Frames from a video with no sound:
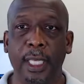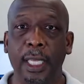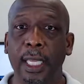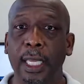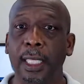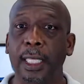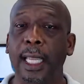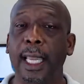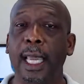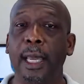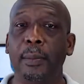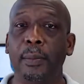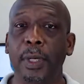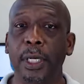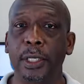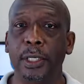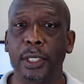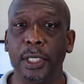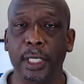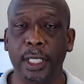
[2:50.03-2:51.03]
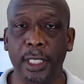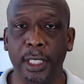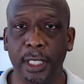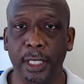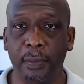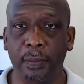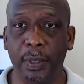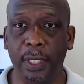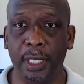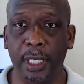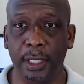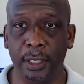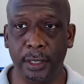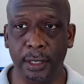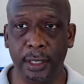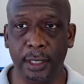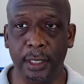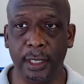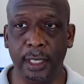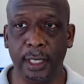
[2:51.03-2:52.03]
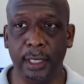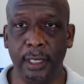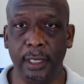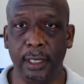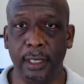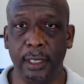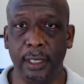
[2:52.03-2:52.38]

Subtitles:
and how much you're going to get paid, I should say.